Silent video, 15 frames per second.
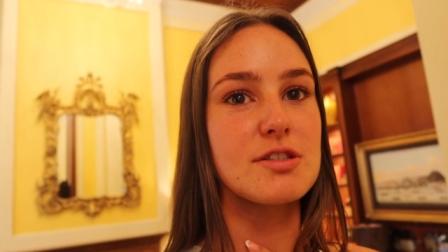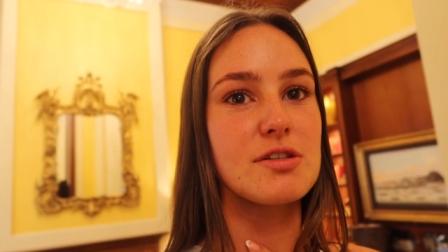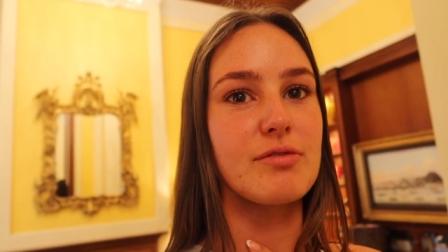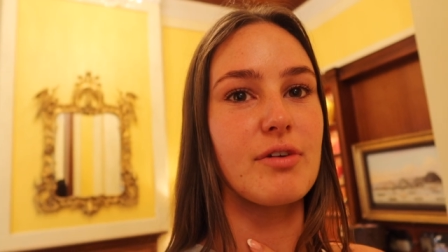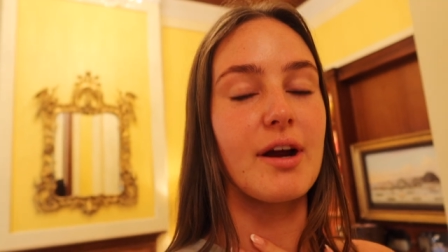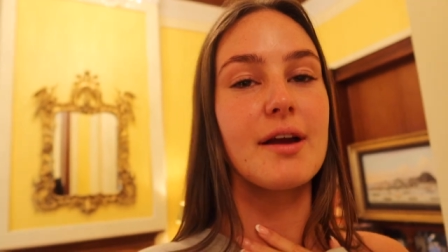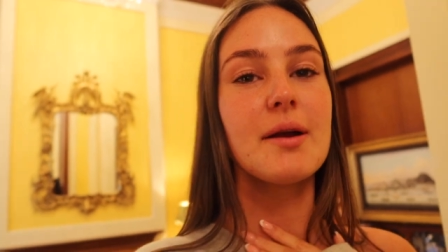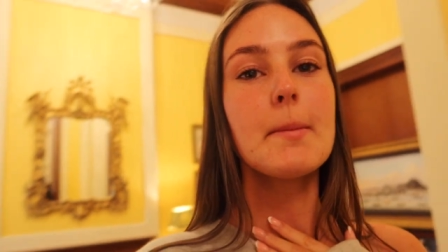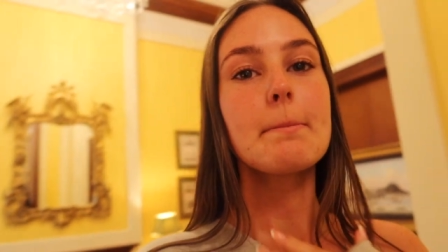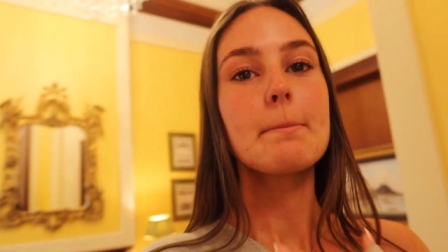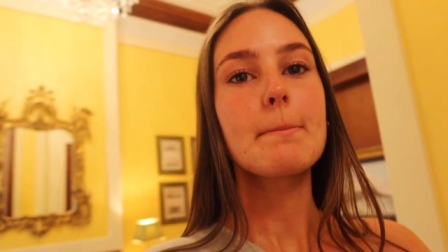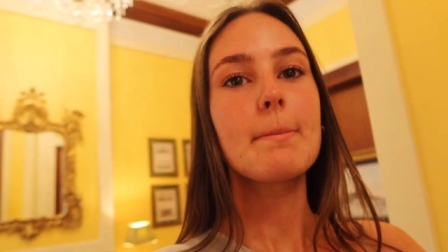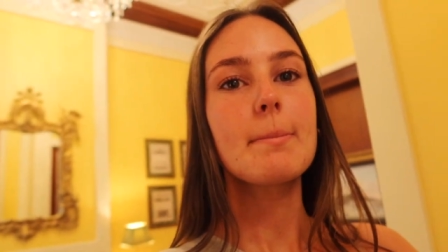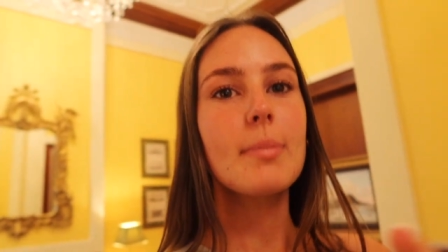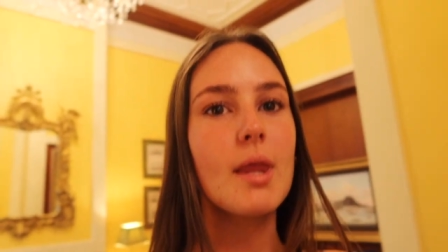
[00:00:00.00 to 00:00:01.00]
such a fright.
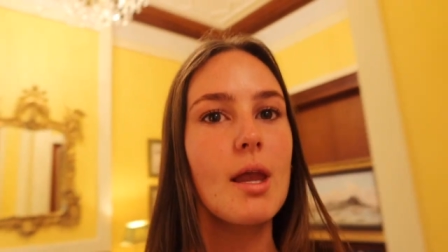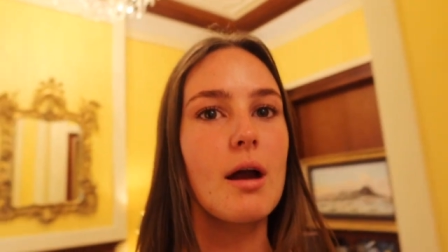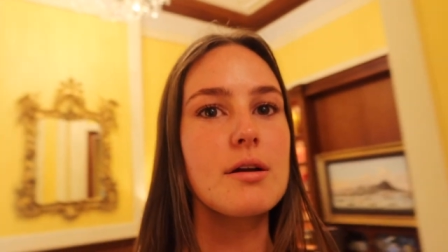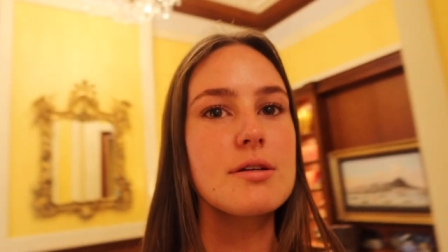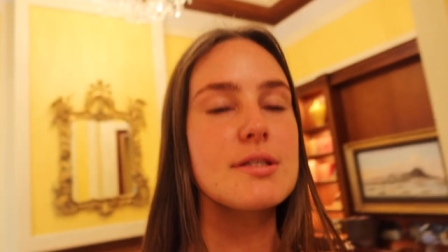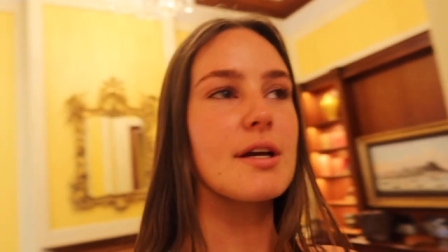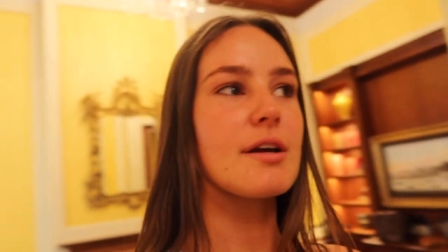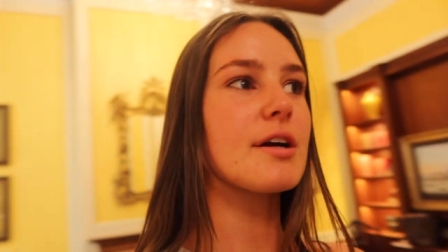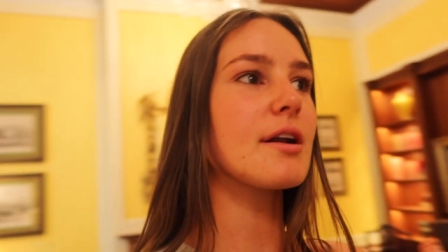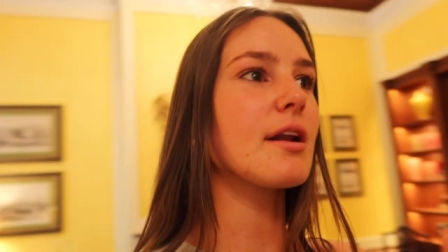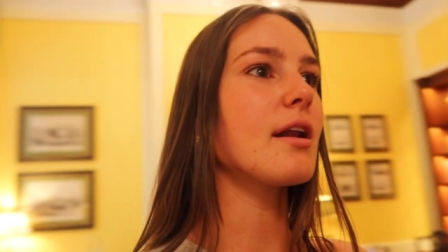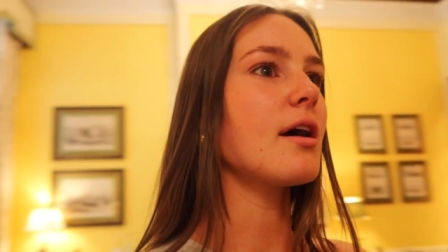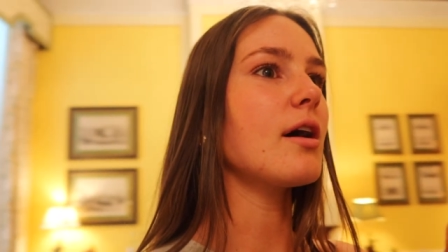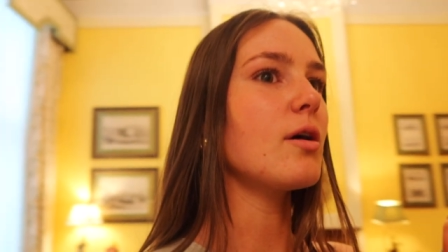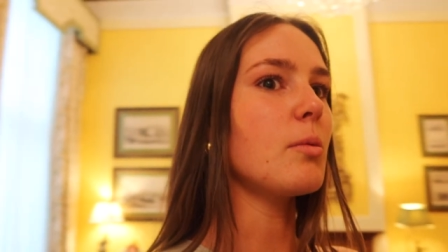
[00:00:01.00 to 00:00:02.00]
I just like heard
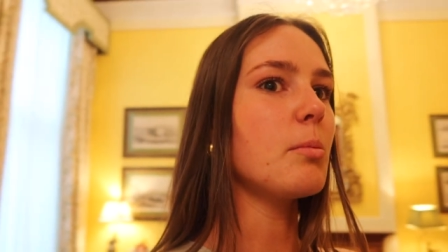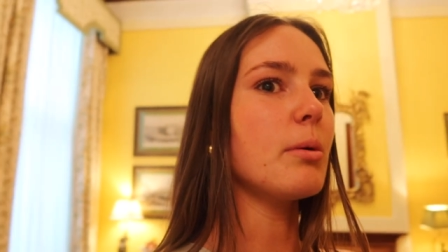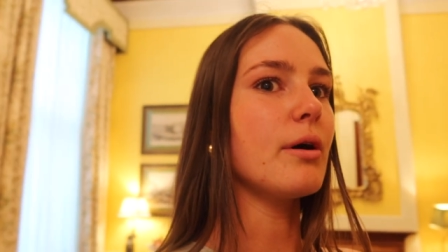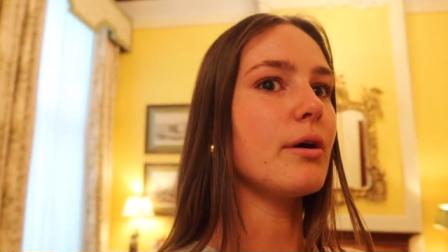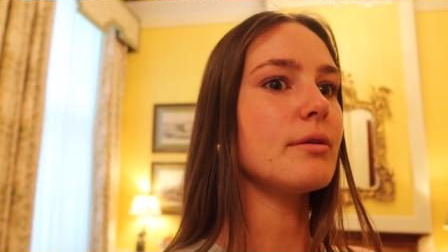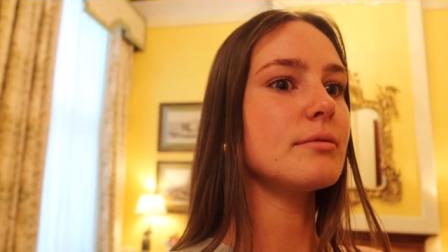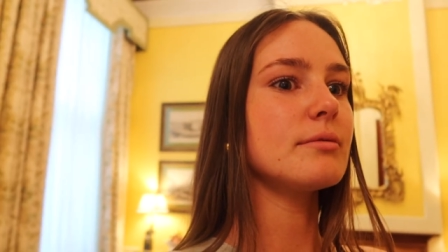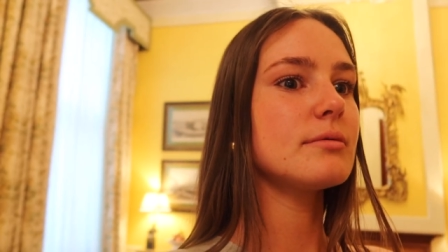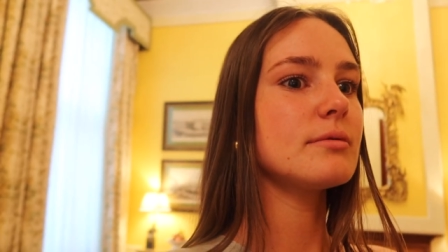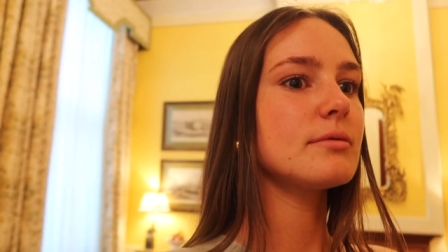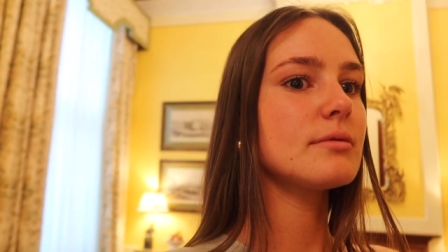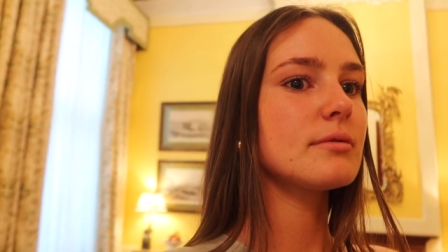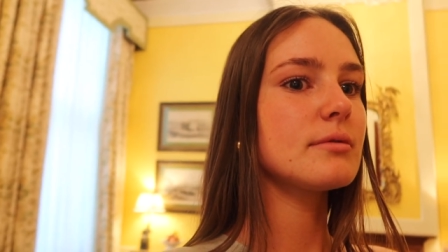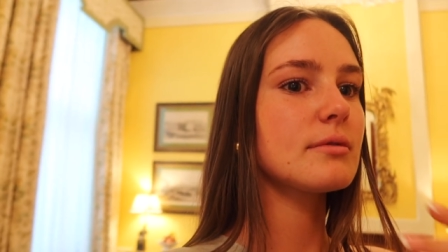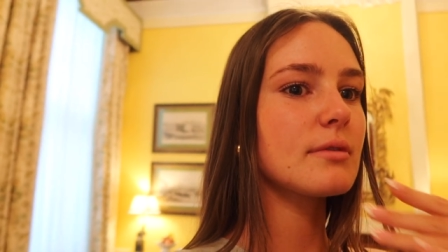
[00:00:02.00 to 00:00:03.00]
hello, but
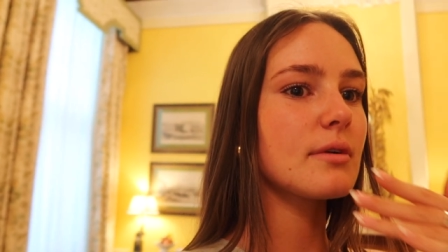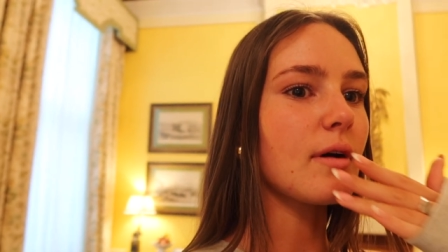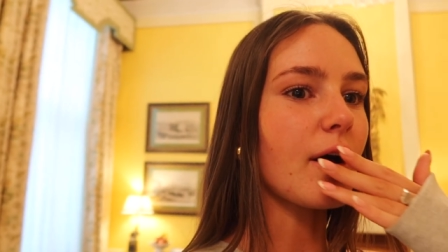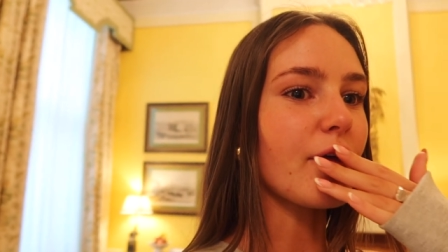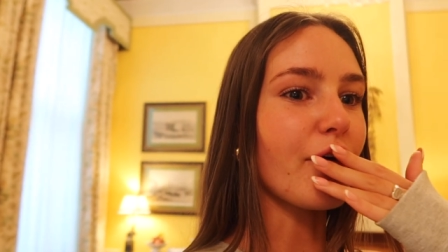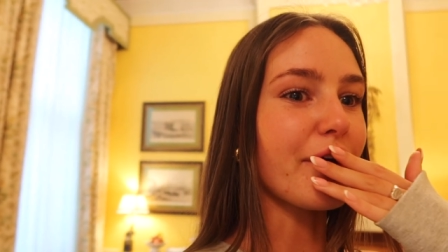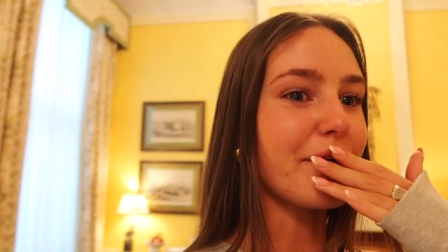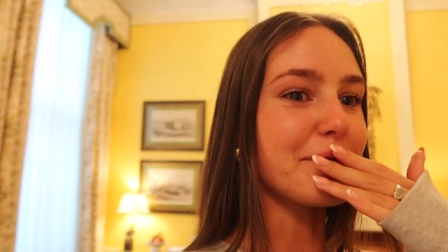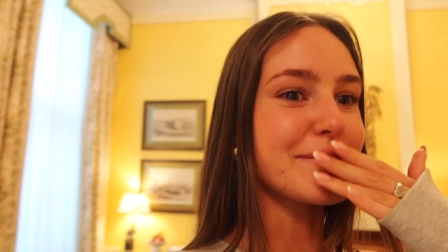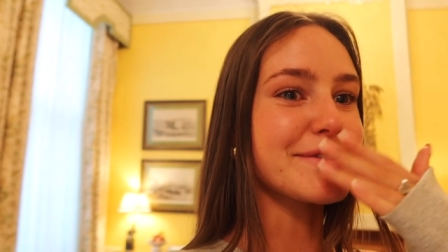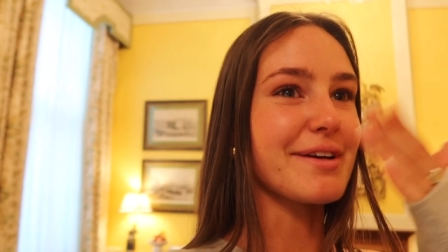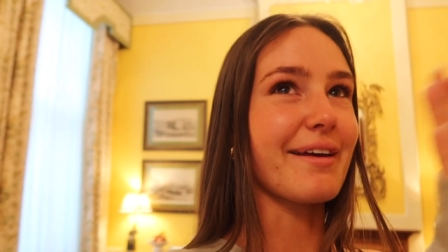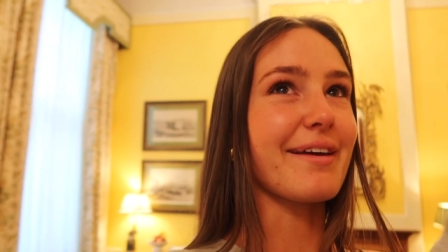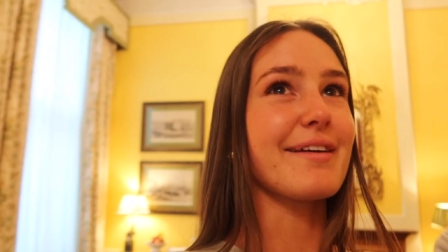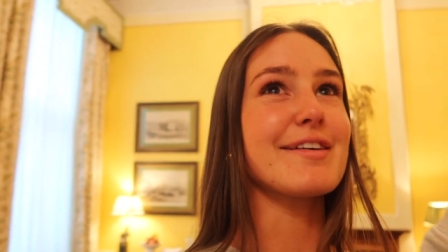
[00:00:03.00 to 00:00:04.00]
I thought it was
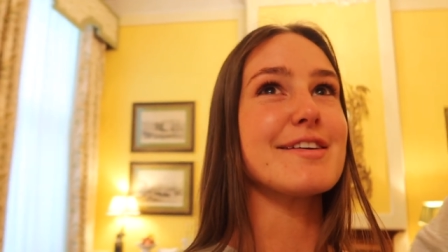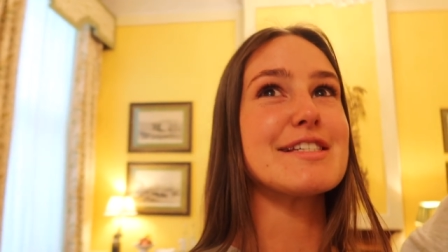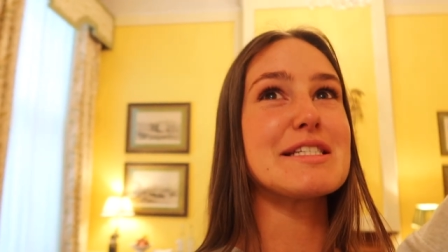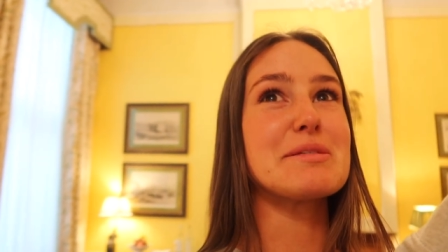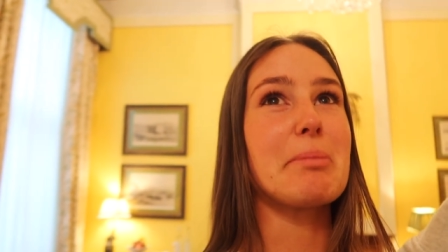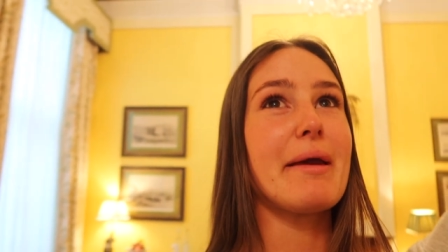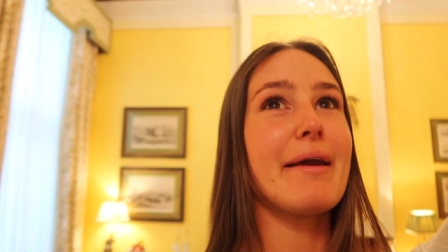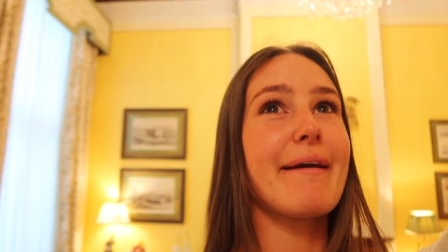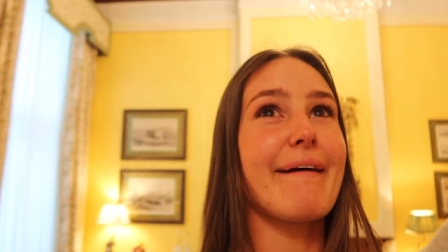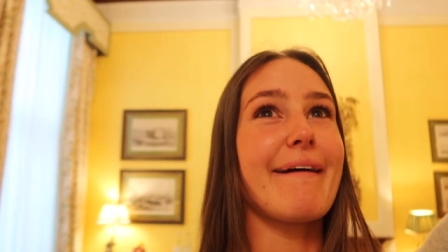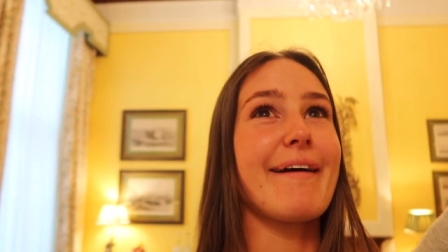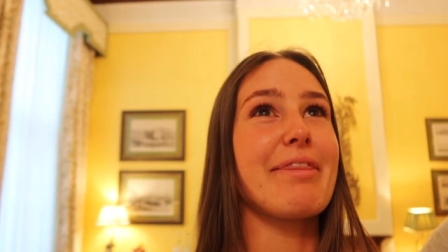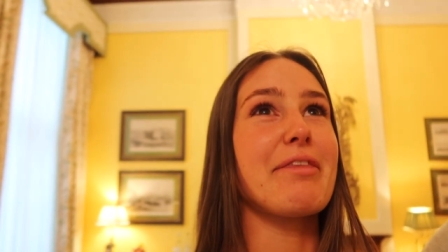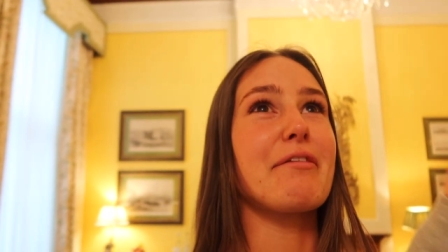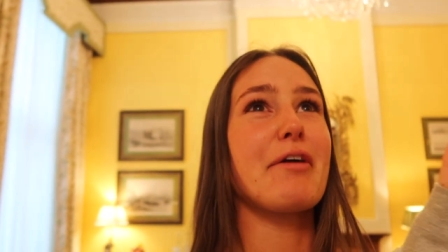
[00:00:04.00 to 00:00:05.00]
like a speaker
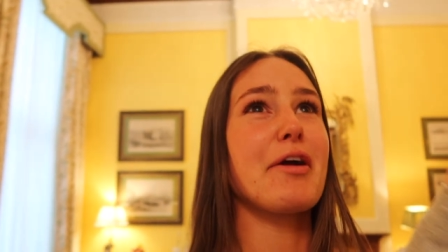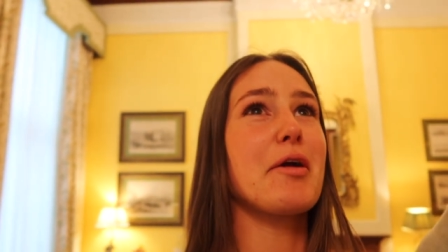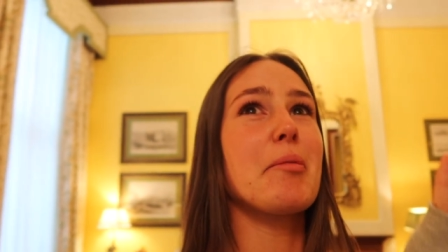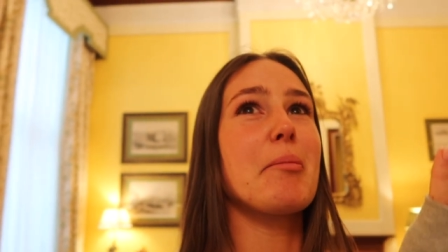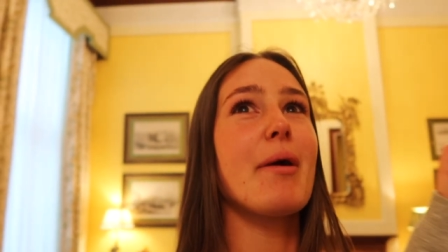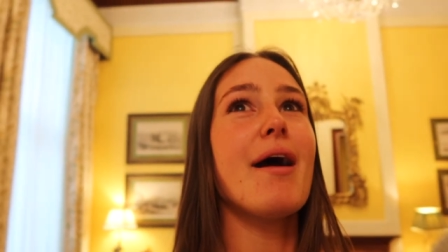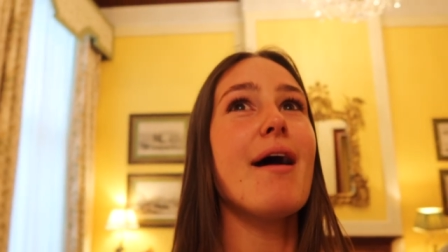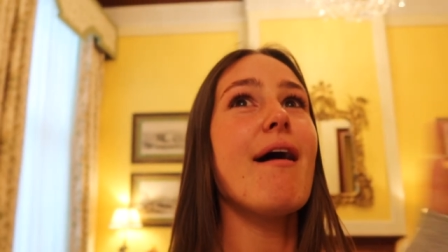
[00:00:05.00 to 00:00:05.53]
in the room.